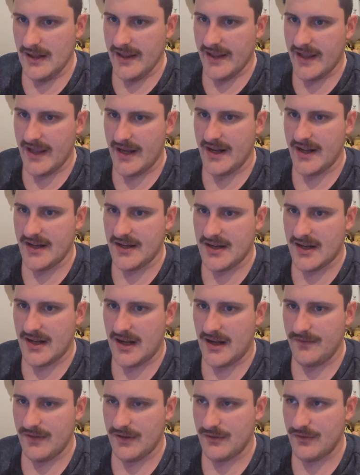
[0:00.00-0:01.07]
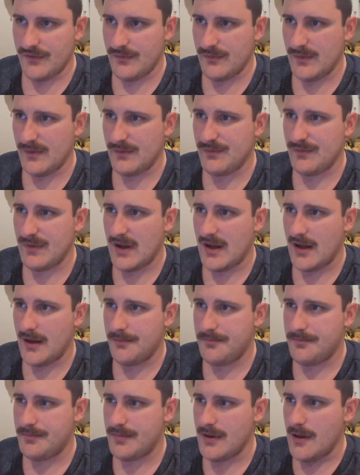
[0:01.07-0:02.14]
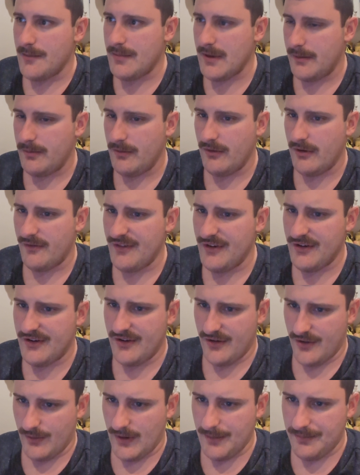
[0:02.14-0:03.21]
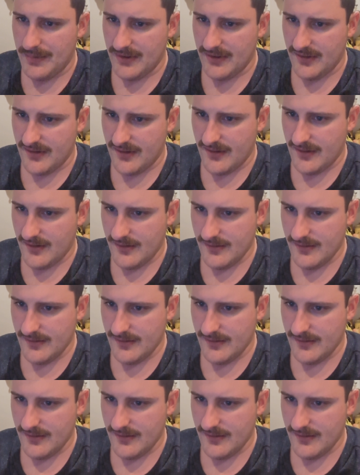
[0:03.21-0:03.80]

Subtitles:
getting into conflict with people who have nuclear weapons.